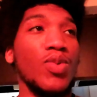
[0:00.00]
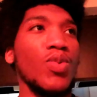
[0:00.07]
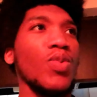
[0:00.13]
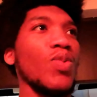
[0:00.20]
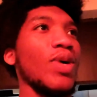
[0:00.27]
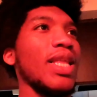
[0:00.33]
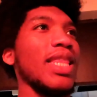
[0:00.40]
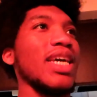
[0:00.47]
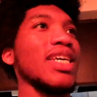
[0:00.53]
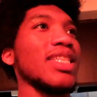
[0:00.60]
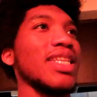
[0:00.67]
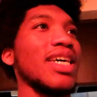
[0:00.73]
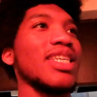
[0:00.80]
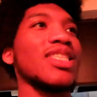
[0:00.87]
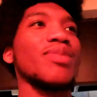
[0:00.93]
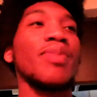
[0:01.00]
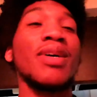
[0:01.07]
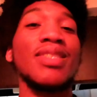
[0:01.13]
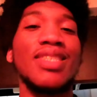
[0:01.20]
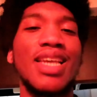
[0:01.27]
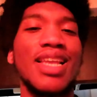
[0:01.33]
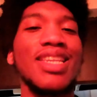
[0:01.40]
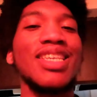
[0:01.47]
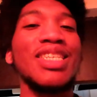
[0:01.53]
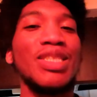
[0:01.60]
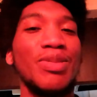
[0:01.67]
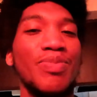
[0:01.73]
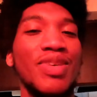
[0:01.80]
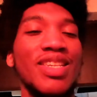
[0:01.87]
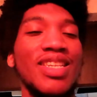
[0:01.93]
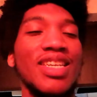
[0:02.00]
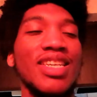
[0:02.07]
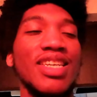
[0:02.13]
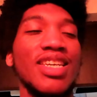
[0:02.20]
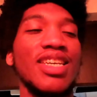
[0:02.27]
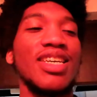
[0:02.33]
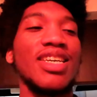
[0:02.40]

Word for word: Ooh, I like that. Spontaneous spending.